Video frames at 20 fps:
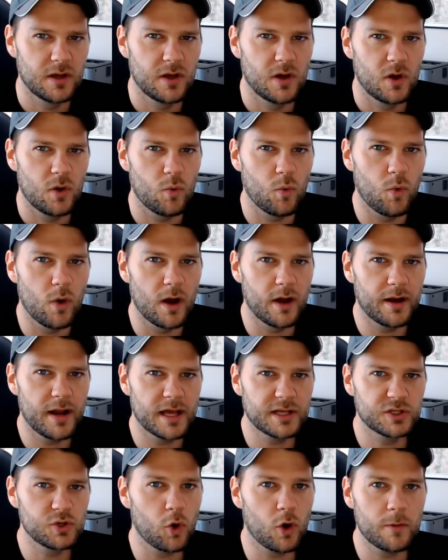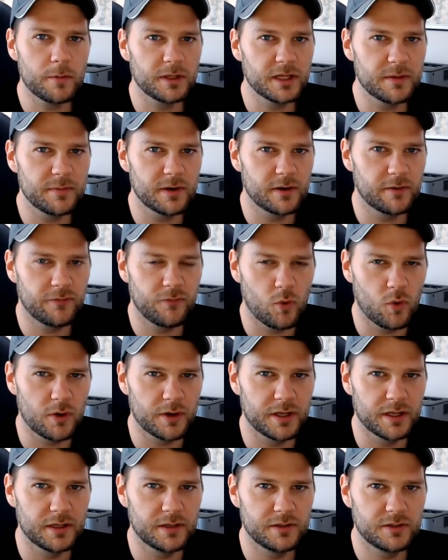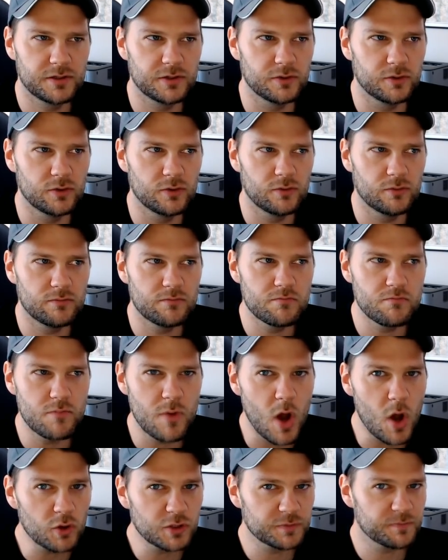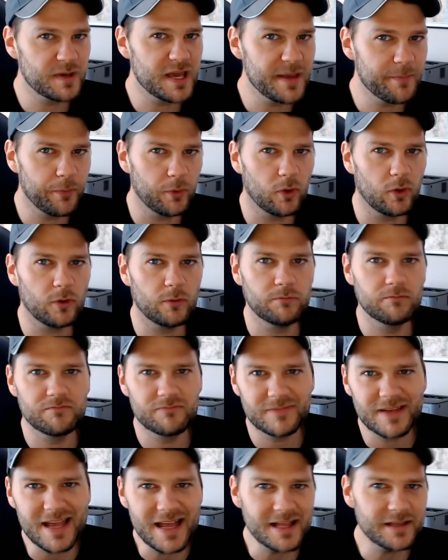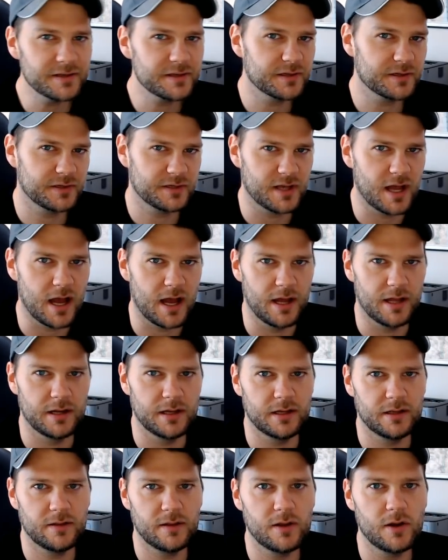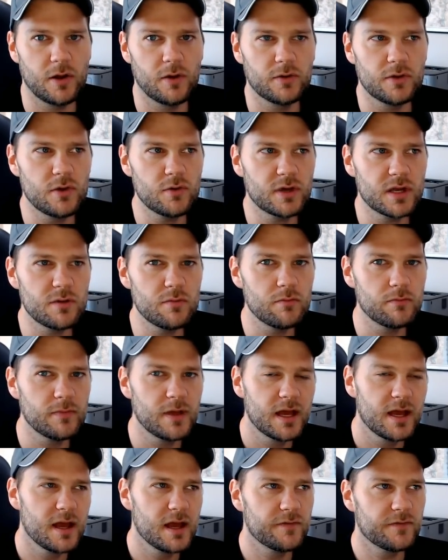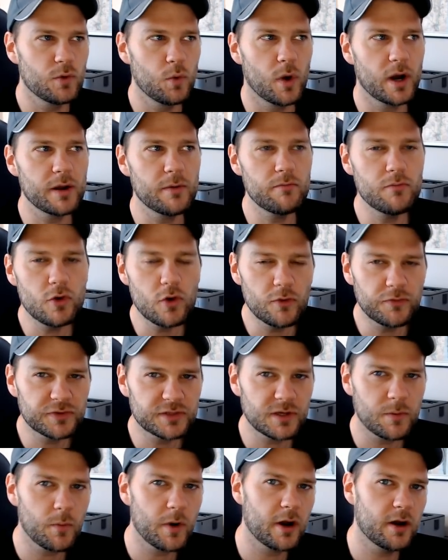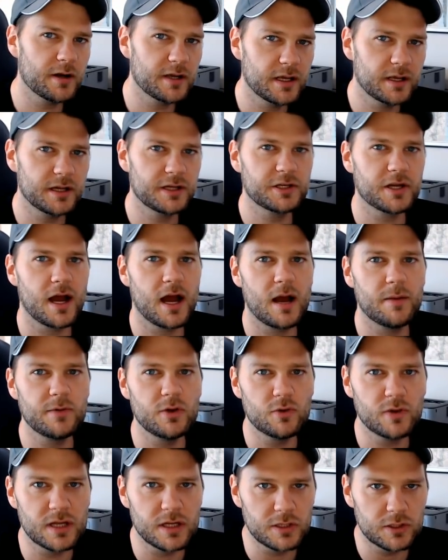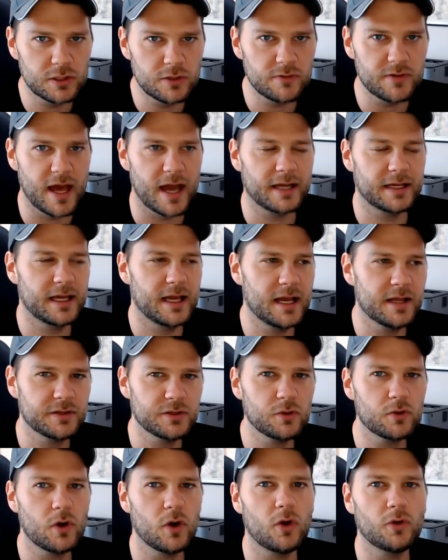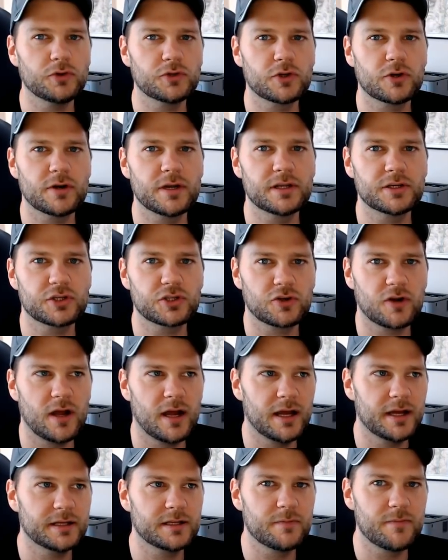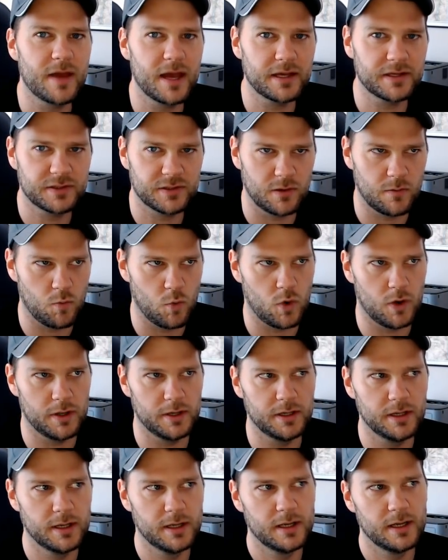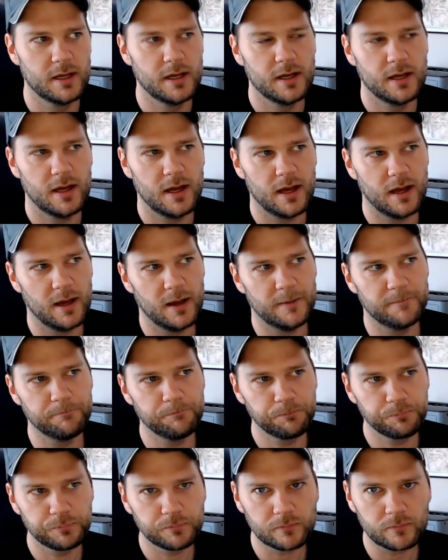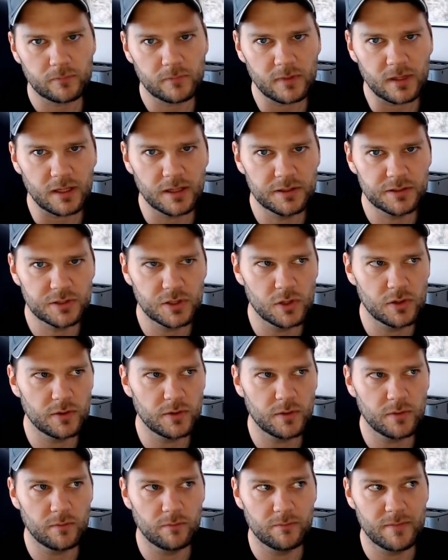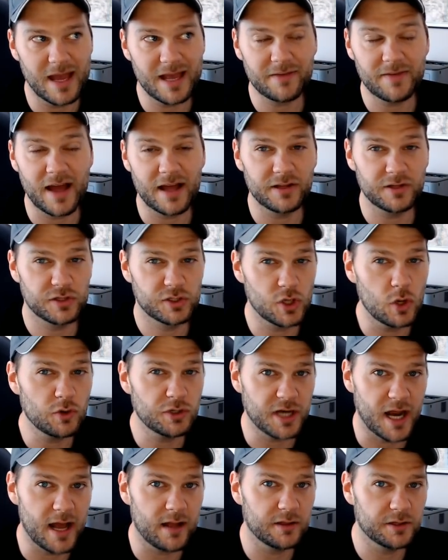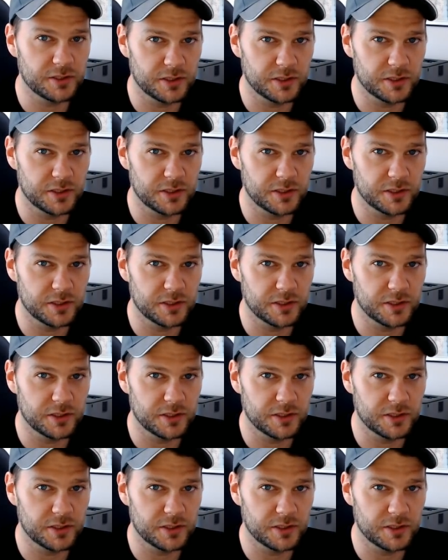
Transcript: what has normally been afforded to most people in society. You know, you can if you want to move somewhere and get a job, you can do that. Cancel culture is trying to make someone um, so make that so challenging